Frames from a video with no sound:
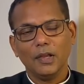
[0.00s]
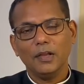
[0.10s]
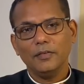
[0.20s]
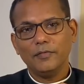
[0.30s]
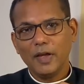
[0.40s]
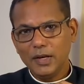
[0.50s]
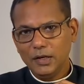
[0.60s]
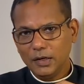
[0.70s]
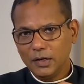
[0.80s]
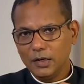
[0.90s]
very
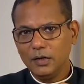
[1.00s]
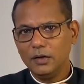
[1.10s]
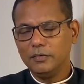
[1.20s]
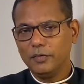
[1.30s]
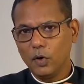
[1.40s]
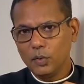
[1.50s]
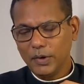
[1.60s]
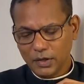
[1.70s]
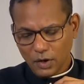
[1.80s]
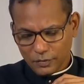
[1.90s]
little
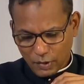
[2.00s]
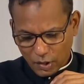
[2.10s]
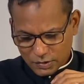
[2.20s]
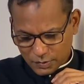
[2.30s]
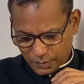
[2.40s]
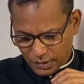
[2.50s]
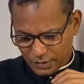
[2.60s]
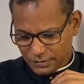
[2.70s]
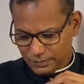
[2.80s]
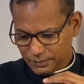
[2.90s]
following of God's
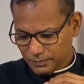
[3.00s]
word